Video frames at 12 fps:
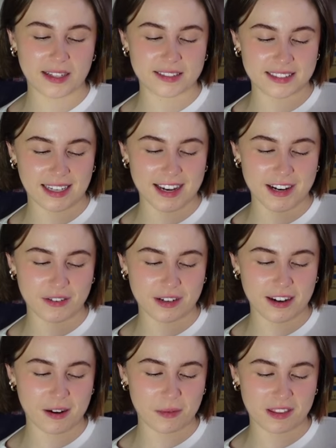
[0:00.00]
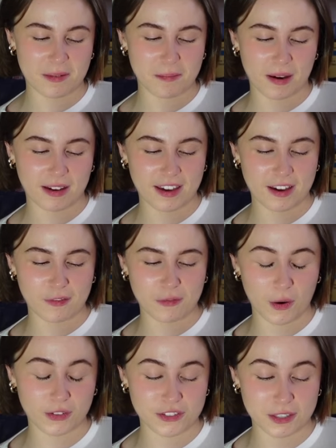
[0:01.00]
diarrhea with a bucket of
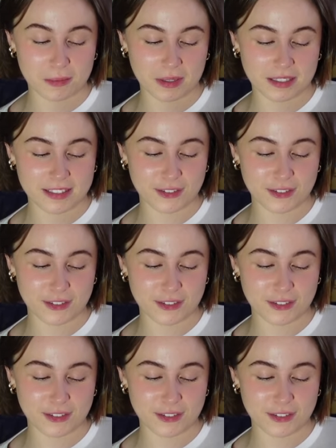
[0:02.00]
water because